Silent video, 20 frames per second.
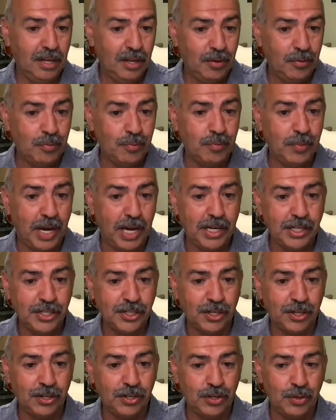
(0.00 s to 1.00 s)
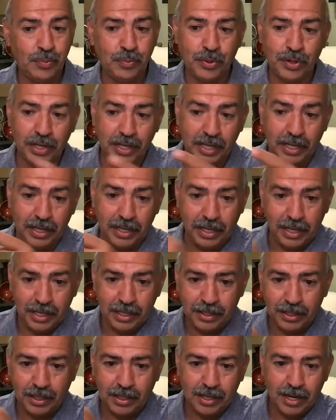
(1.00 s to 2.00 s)
Make sure you put
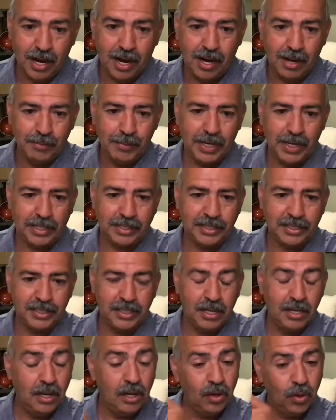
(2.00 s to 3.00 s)
in the comments